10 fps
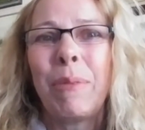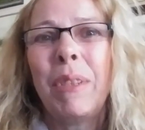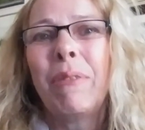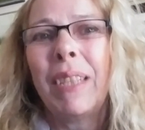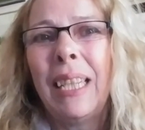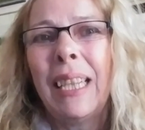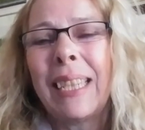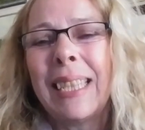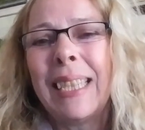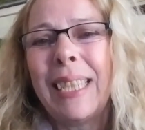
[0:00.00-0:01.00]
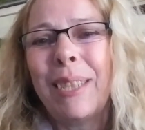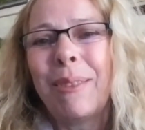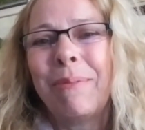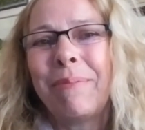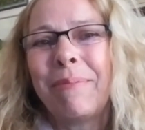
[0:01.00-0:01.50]
We'd really like to see
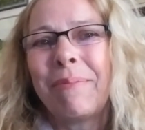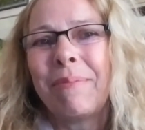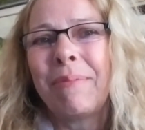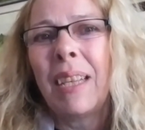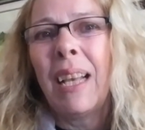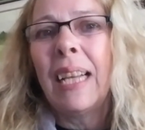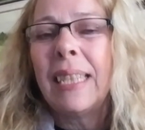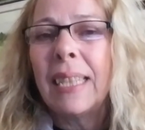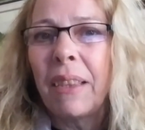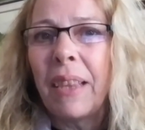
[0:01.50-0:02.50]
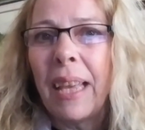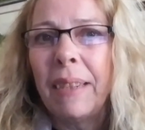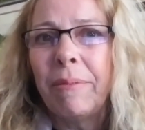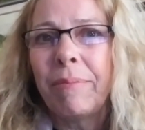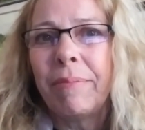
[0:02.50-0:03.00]
you. Until
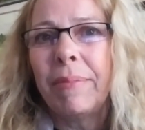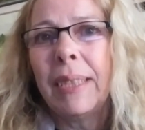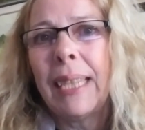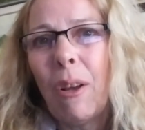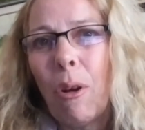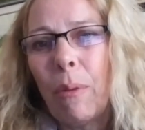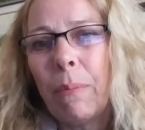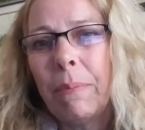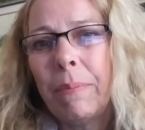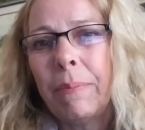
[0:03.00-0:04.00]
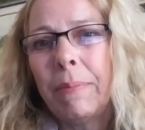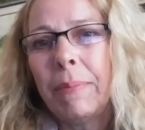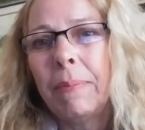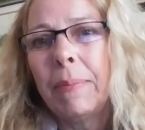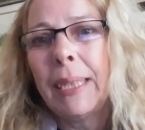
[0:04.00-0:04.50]
then, stay home,
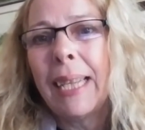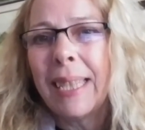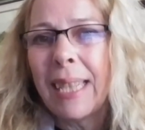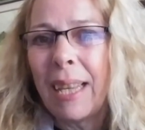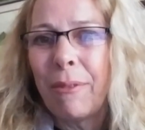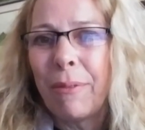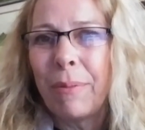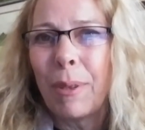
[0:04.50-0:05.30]
stay safe.